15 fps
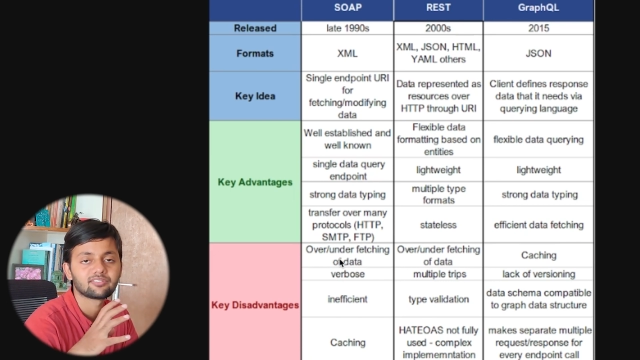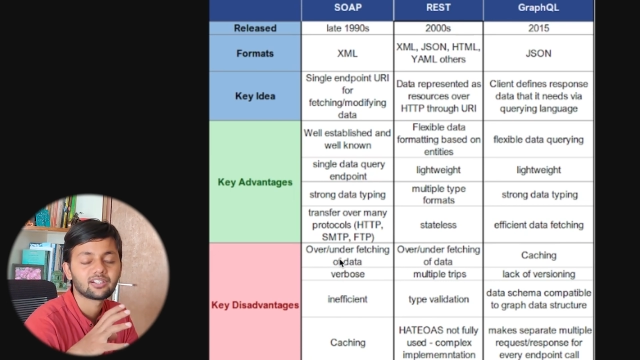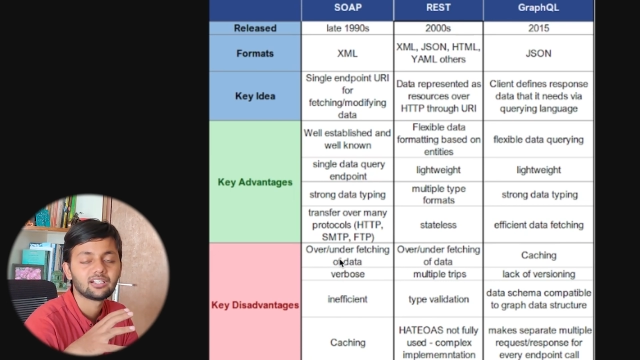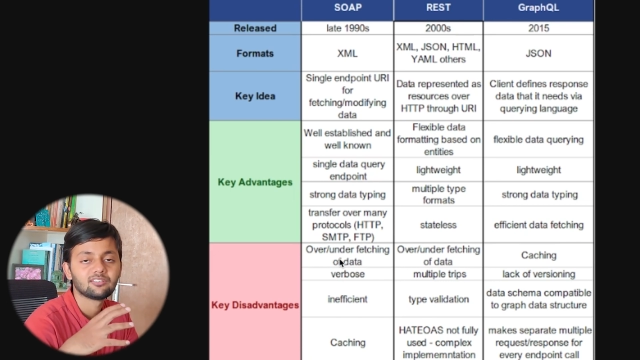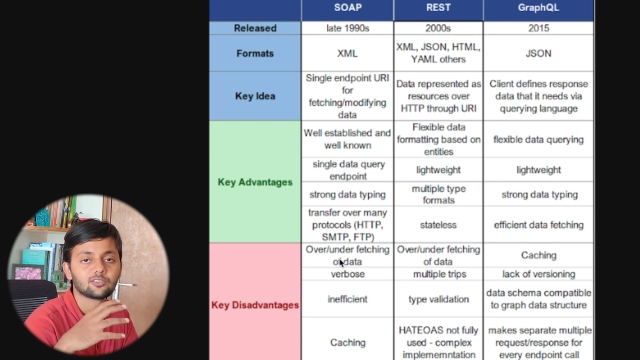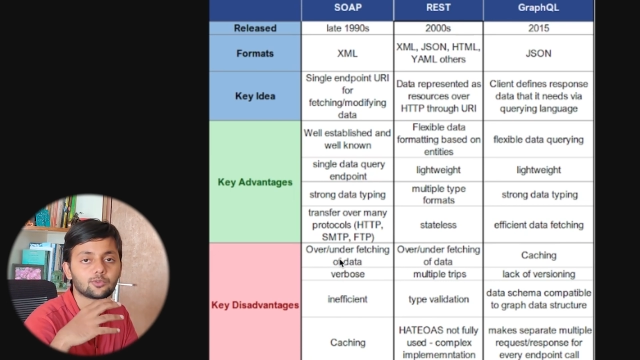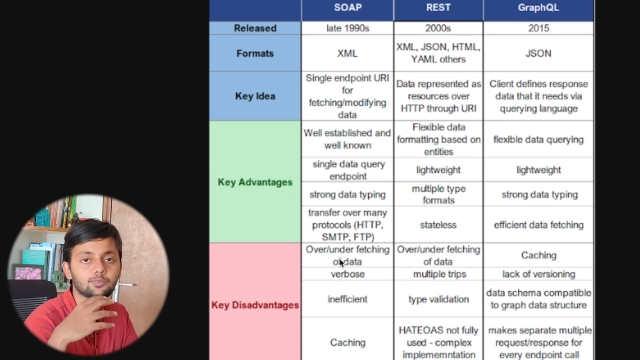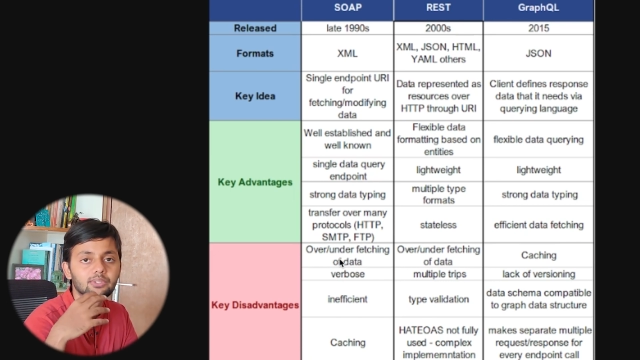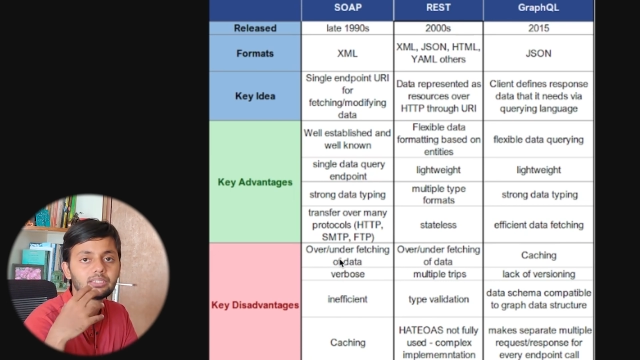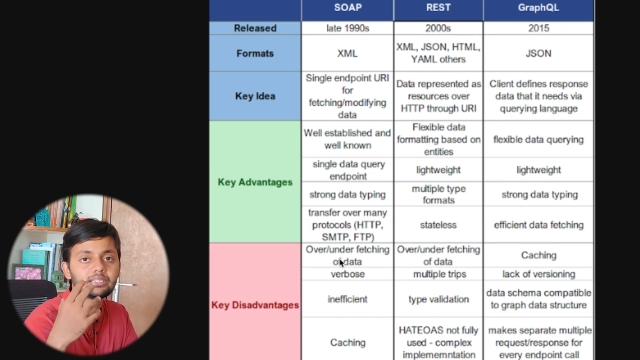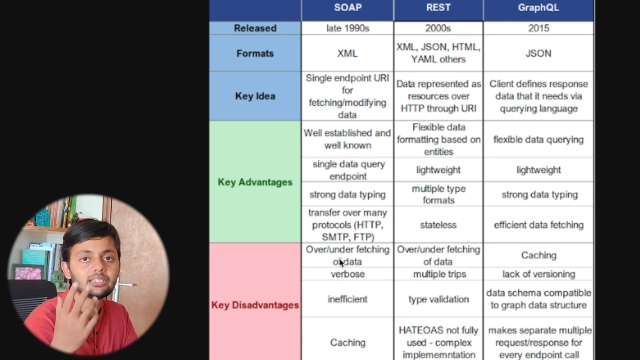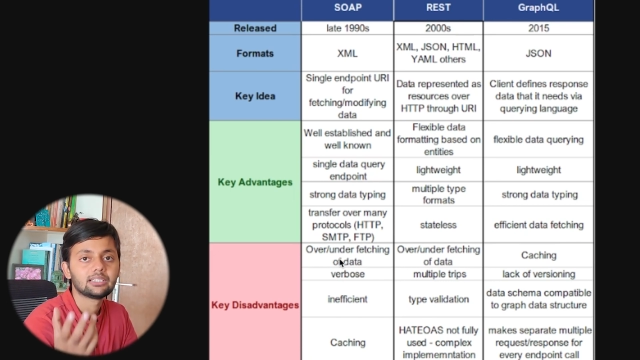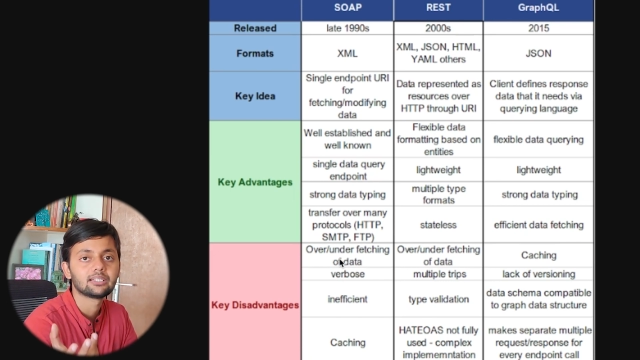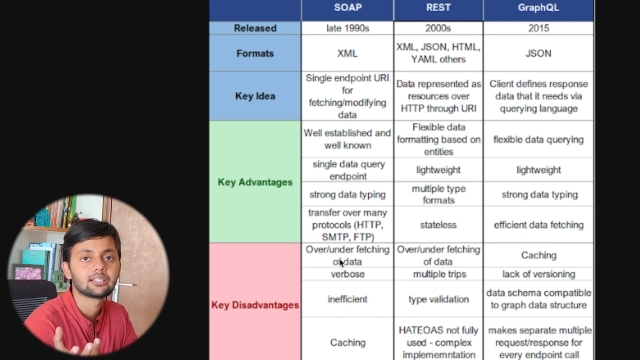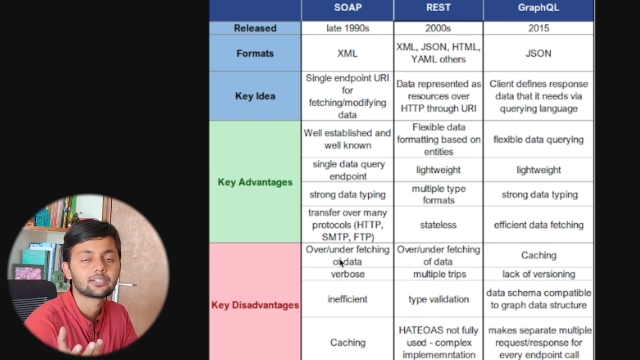file would be
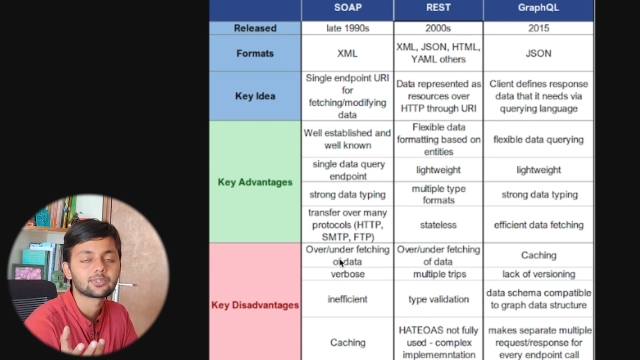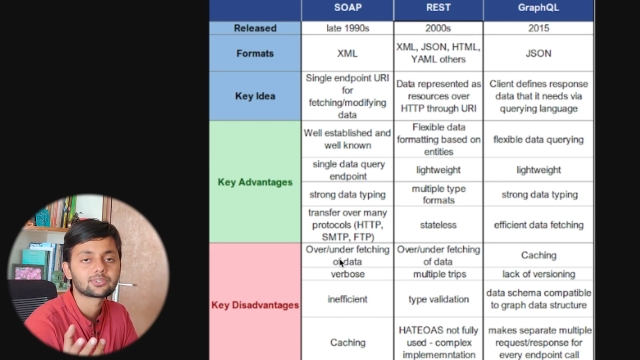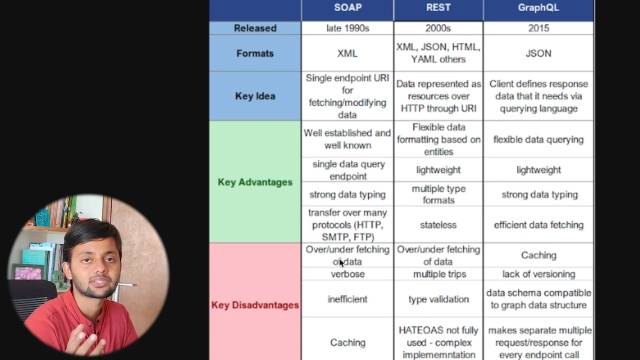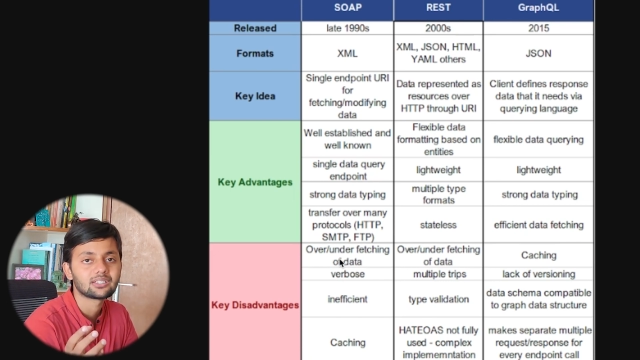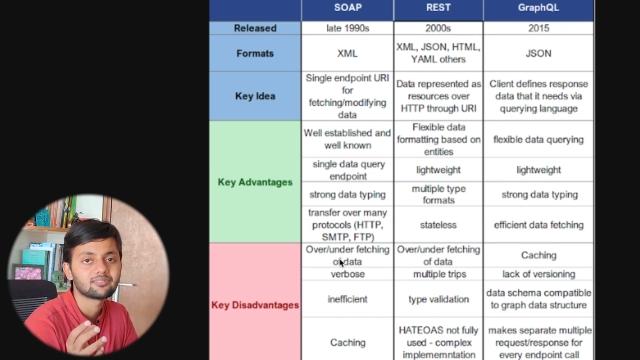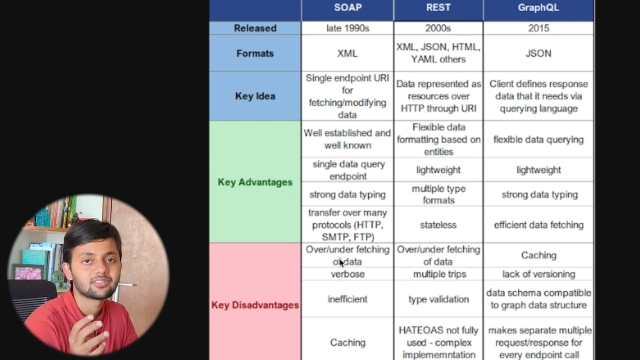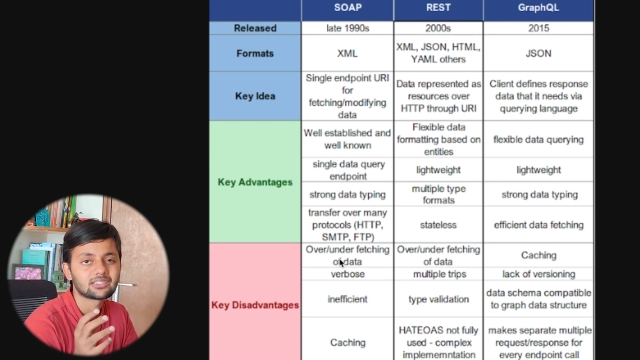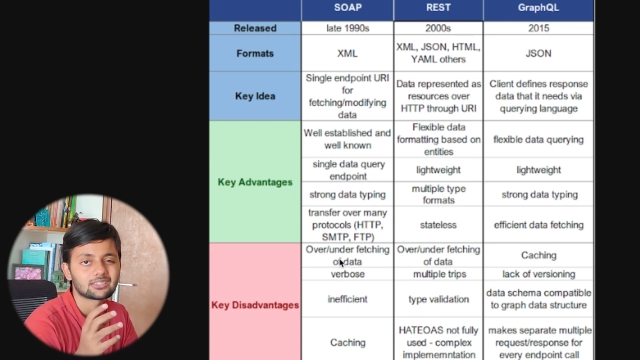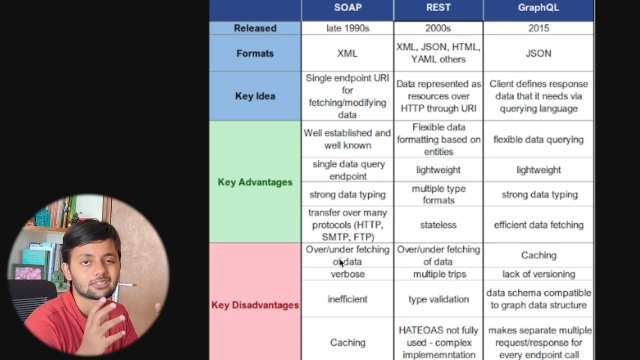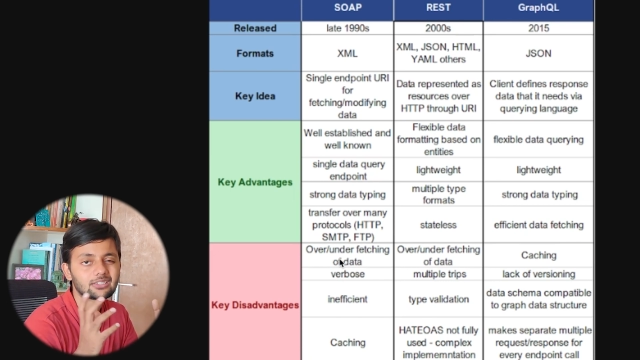needed to send, which